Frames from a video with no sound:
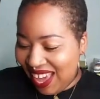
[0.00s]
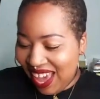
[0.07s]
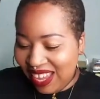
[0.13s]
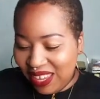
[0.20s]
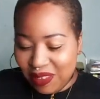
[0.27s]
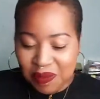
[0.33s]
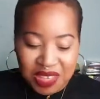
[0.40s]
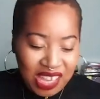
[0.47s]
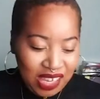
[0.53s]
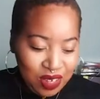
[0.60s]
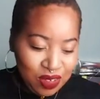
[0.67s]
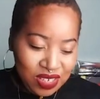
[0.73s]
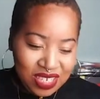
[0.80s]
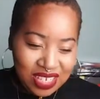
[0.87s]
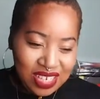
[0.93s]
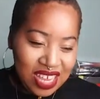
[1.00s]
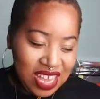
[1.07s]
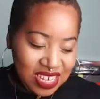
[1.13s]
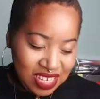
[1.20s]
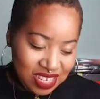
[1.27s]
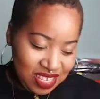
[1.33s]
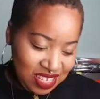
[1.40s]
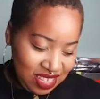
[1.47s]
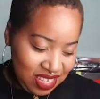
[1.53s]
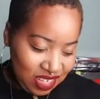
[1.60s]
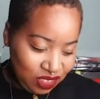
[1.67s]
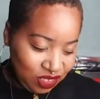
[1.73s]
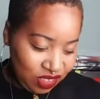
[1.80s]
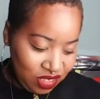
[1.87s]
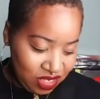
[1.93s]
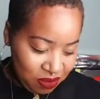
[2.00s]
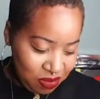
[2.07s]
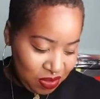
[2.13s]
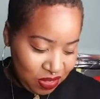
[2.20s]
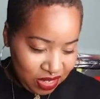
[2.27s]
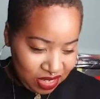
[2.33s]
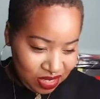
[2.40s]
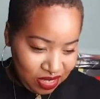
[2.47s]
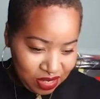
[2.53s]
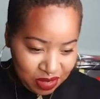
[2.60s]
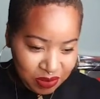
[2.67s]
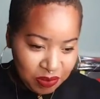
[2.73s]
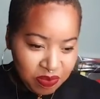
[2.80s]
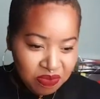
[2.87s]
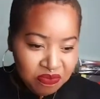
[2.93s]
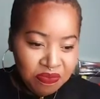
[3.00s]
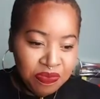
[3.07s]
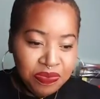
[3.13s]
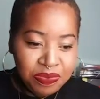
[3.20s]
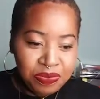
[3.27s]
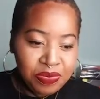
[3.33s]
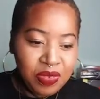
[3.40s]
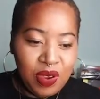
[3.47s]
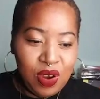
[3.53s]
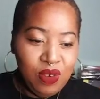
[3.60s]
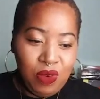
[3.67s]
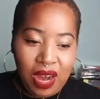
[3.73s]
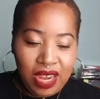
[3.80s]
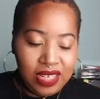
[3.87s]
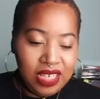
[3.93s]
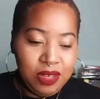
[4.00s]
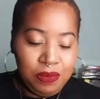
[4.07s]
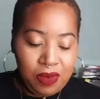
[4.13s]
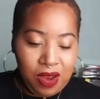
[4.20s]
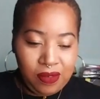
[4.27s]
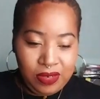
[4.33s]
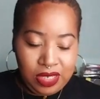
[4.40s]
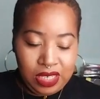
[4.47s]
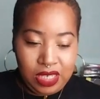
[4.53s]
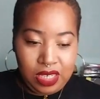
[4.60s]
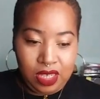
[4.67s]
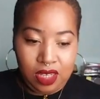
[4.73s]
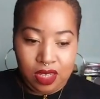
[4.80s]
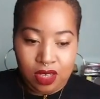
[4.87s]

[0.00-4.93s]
can be a little Saturnian as a teacher, to be honest. All right, deep breaths.